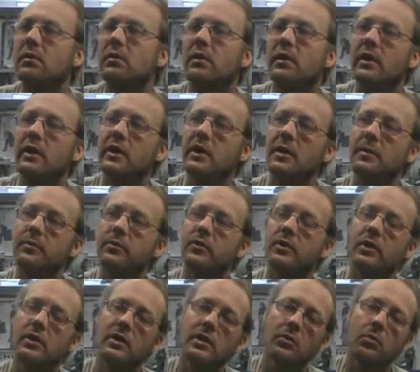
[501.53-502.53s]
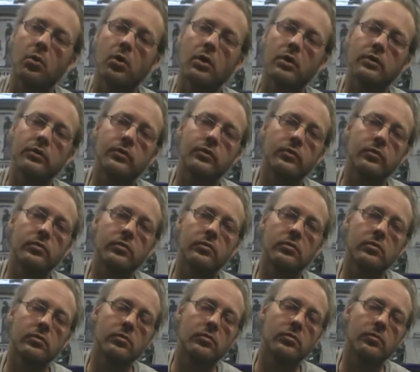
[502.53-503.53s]
he comes in, he works
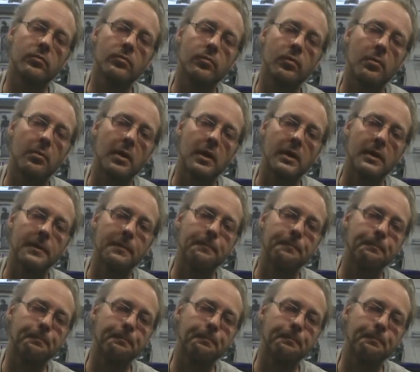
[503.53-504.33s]
for money